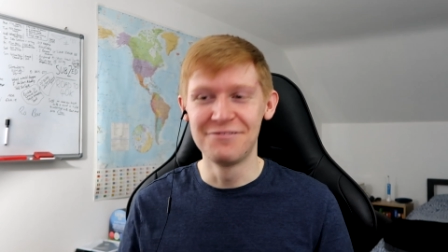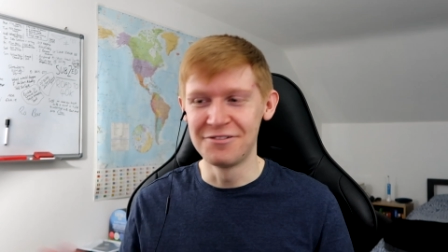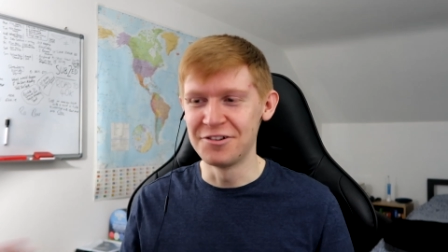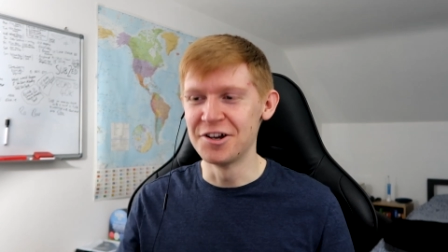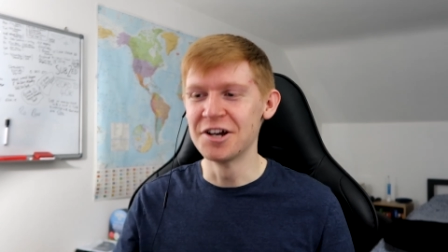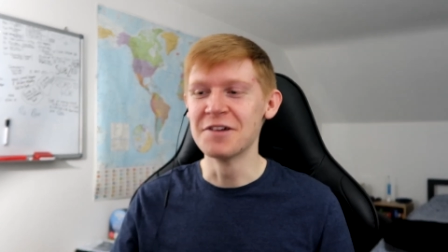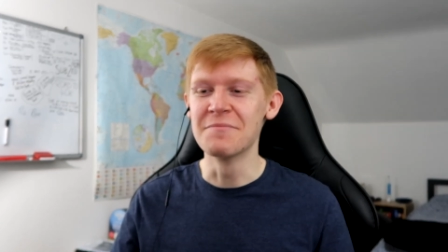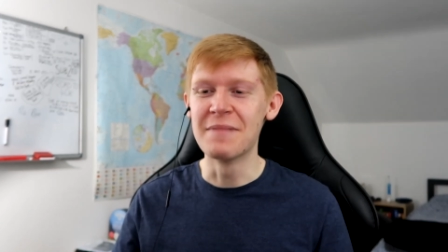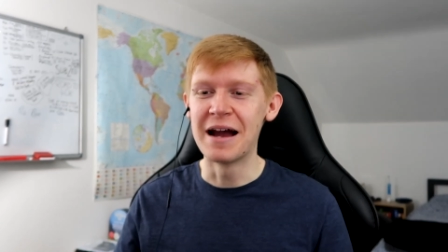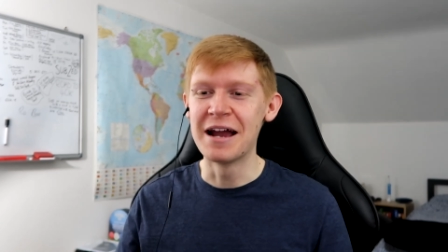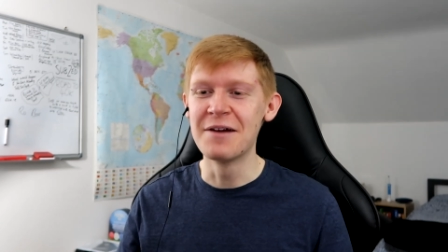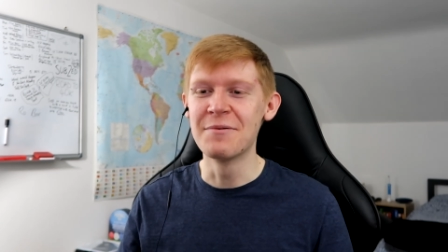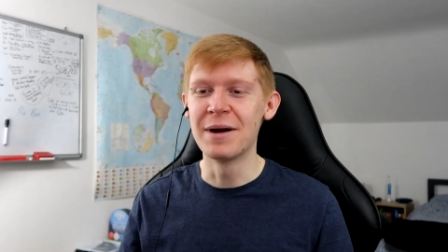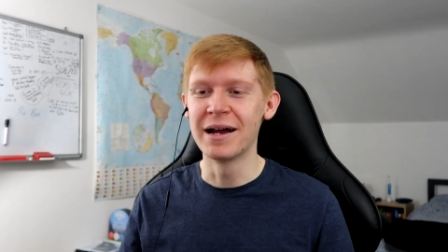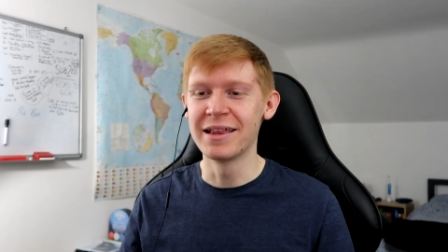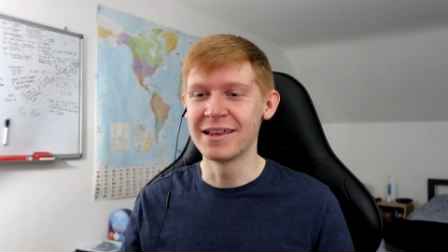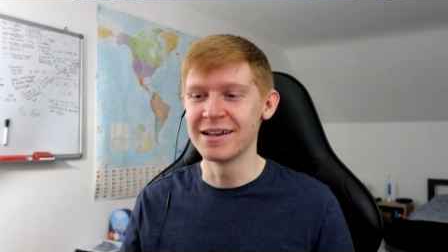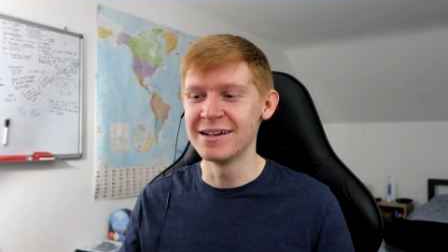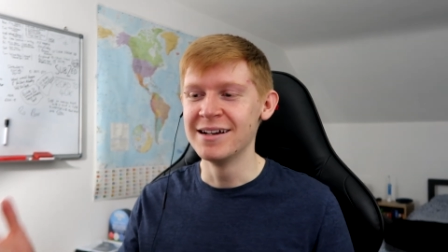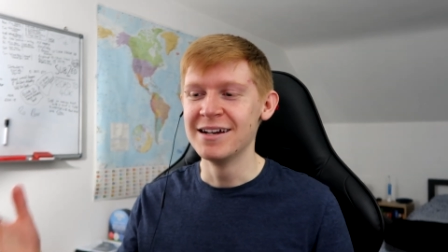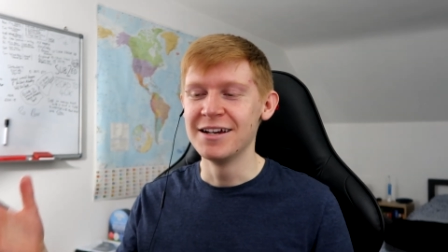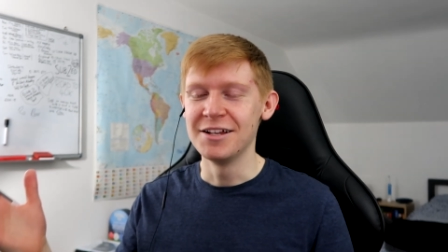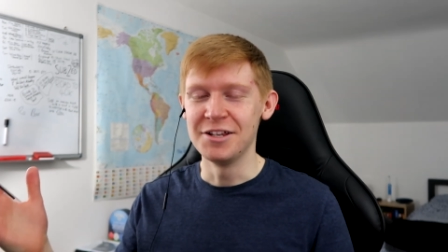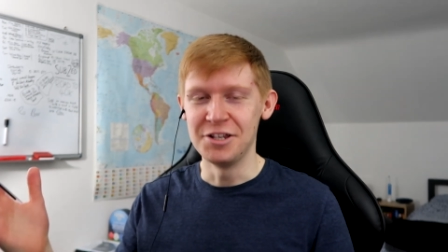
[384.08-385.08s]
Floyd
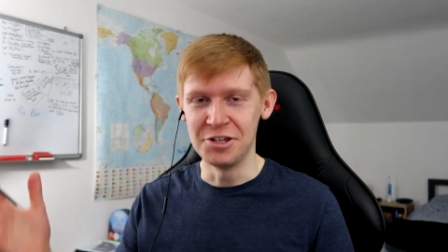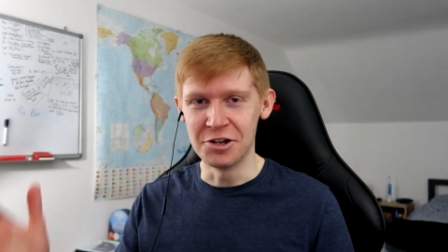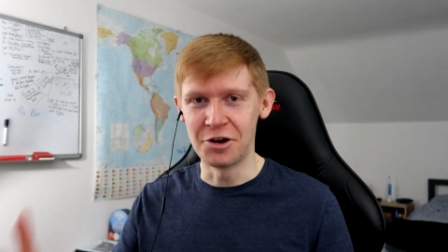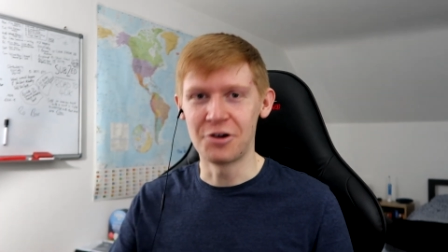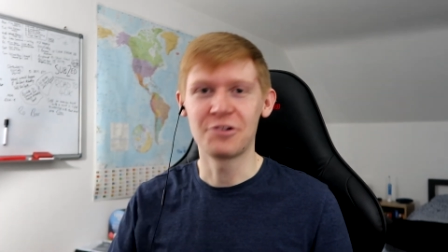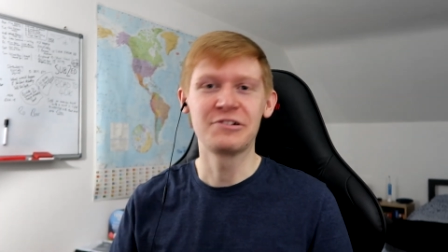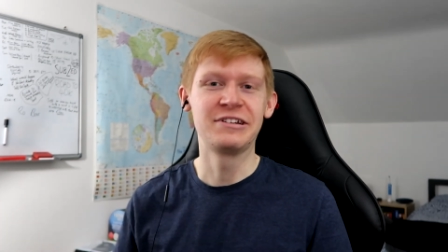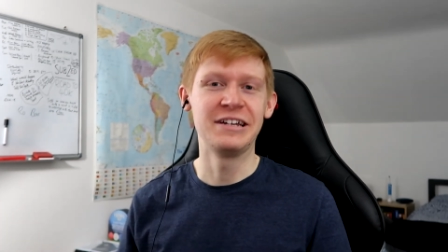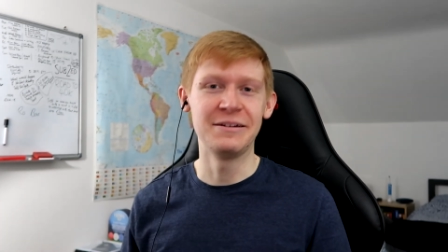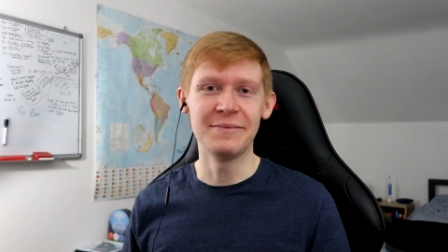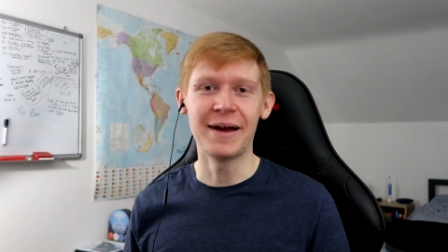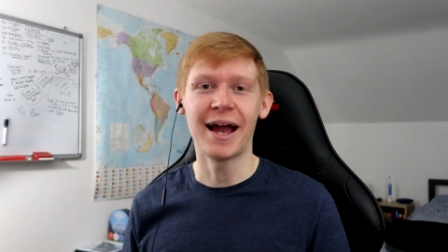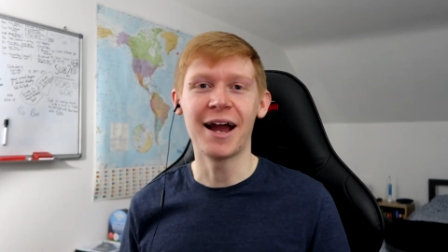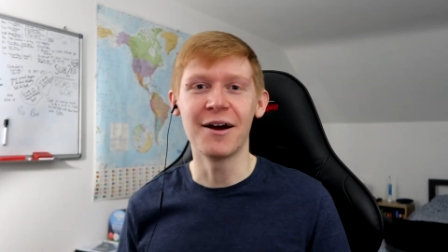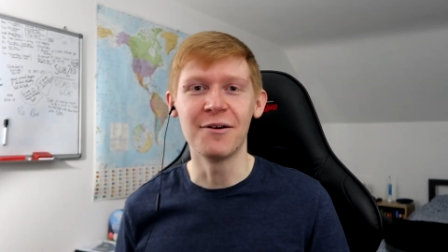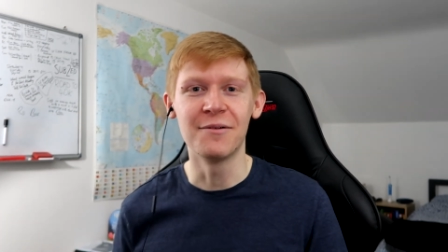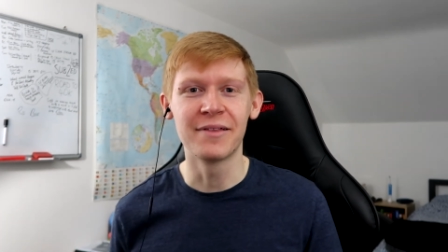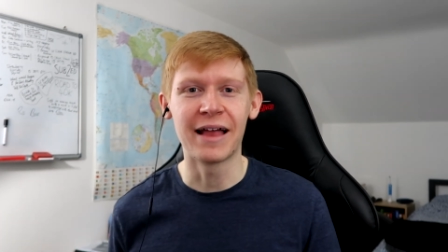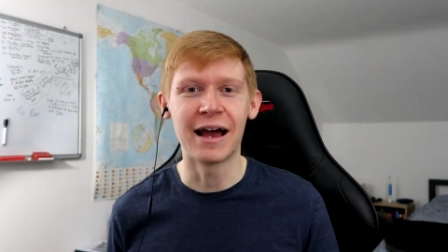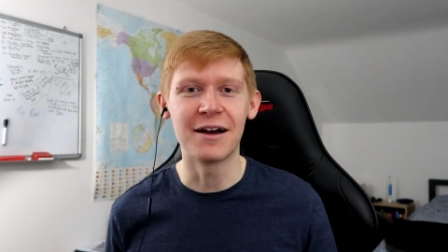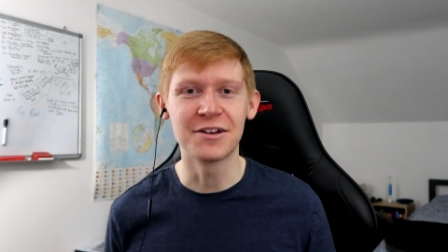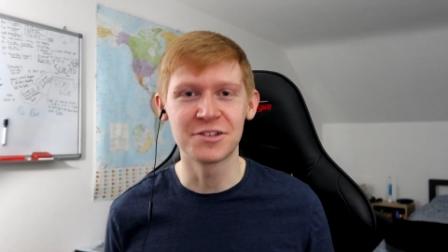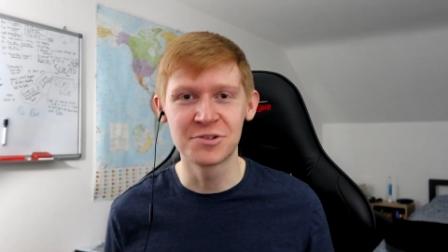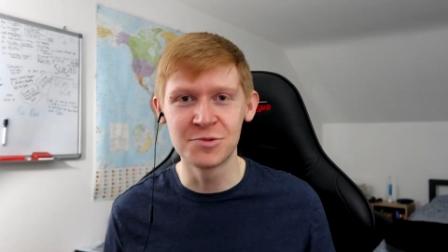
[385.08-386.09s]
Mayweather knock him
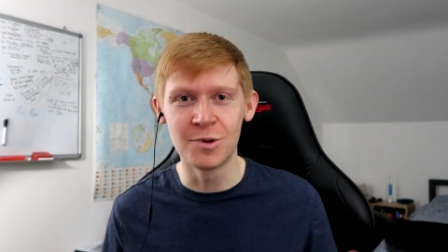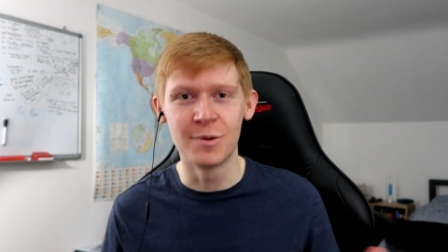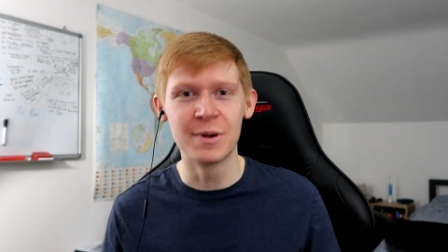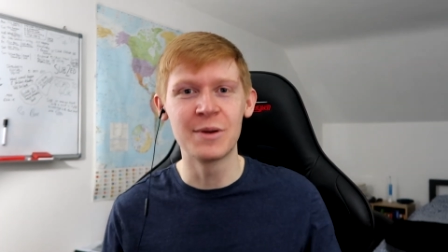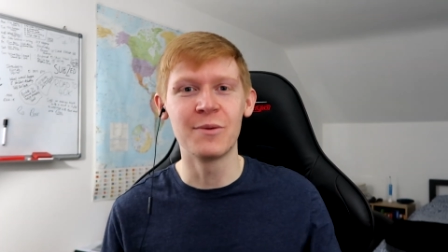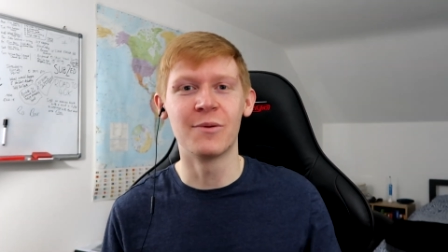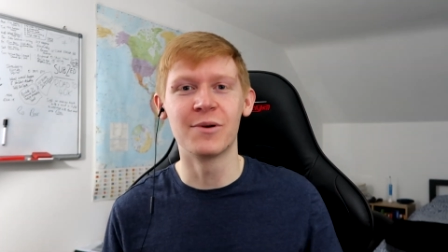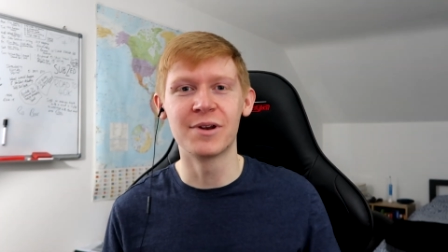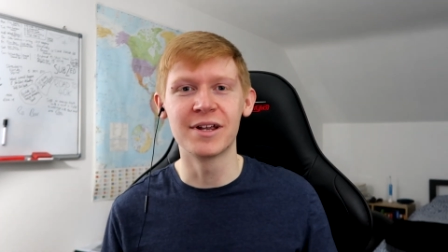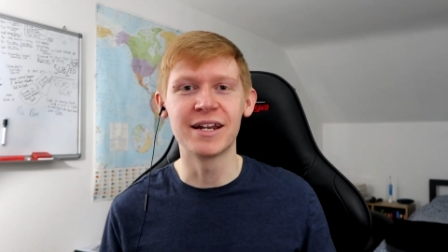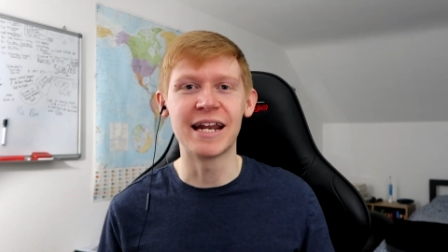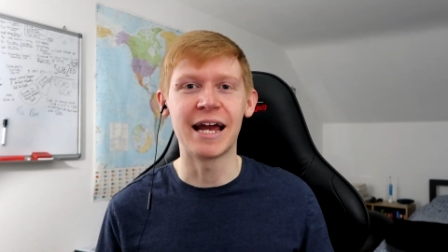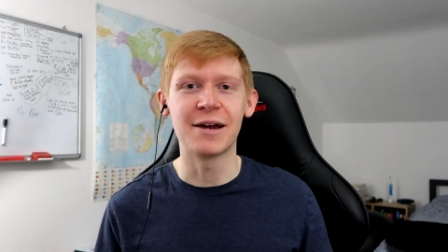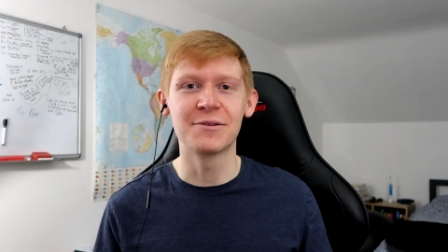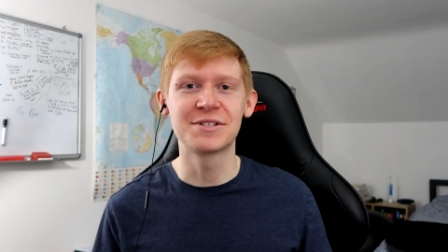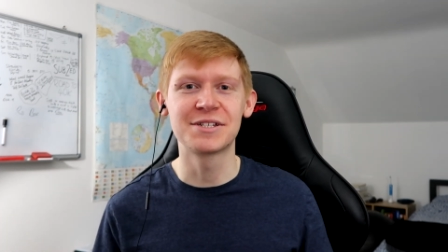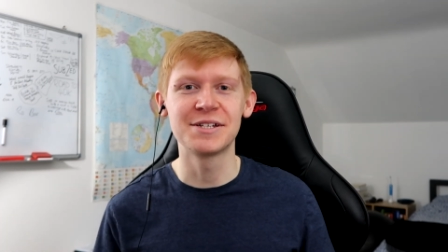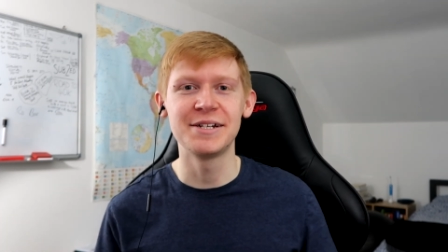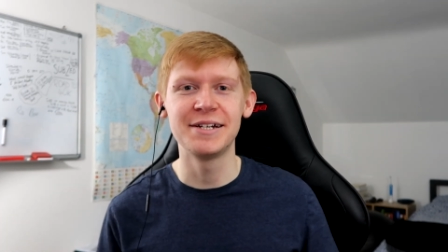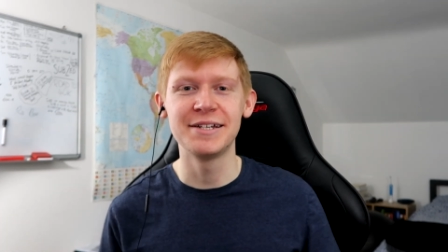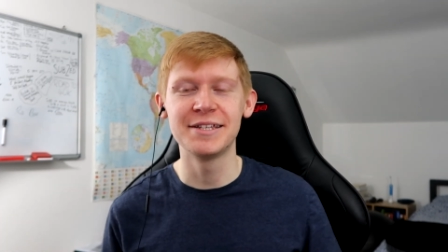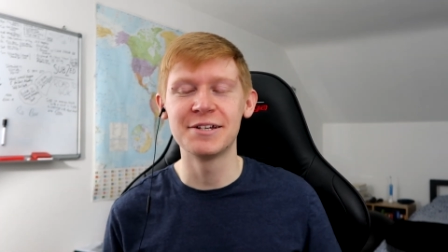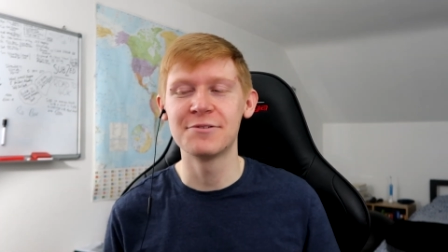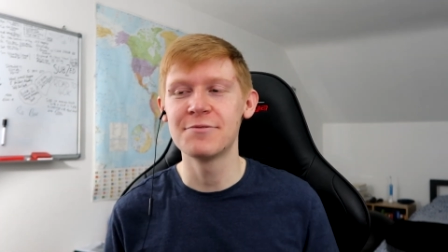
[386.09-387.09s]
out. That's what we want to now
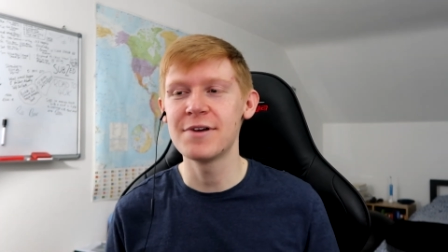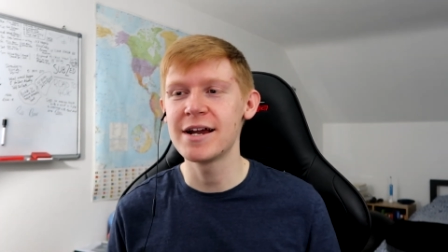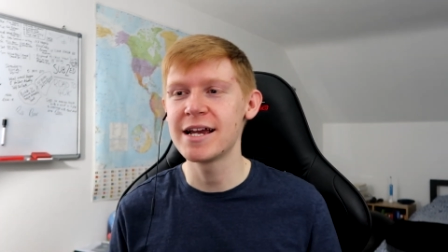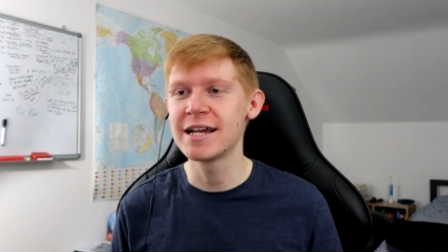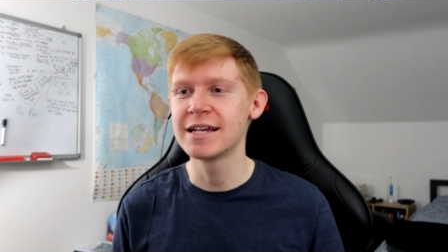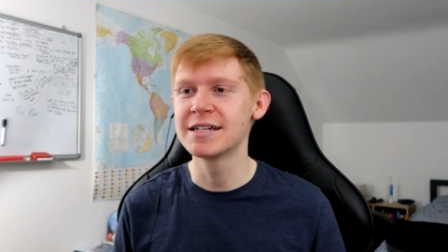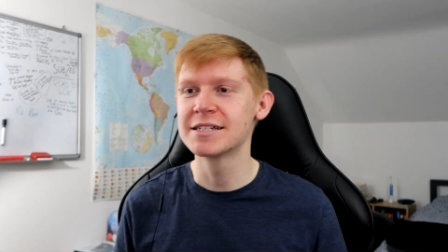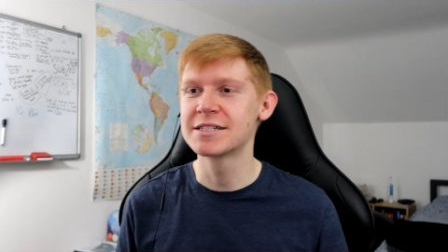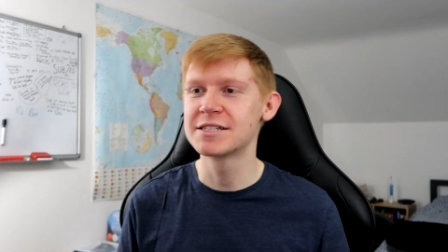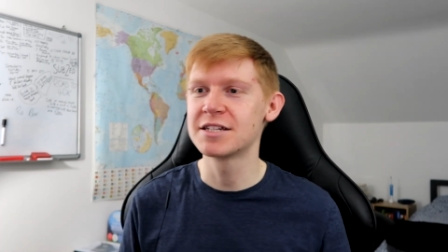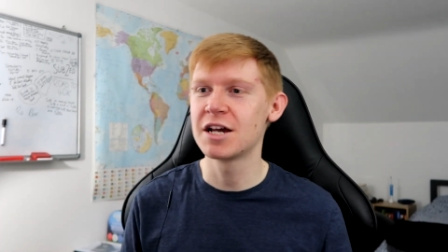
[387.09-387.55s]
see in the ring.